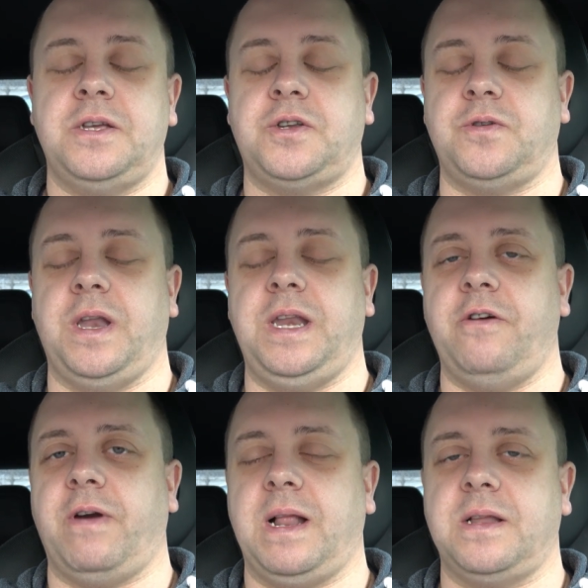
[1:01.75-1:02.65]
So the
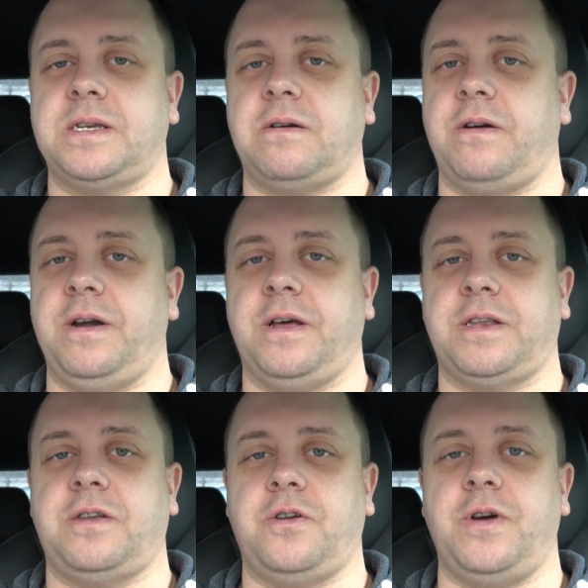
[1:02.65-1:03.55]
DRLs are
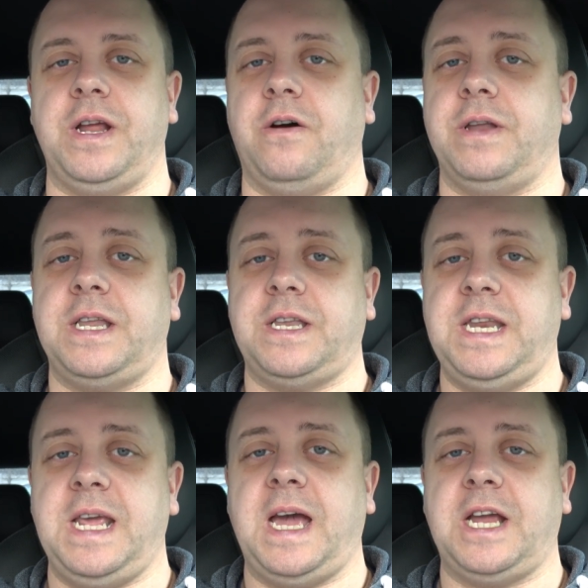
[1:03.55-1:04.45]
not turning on, it's the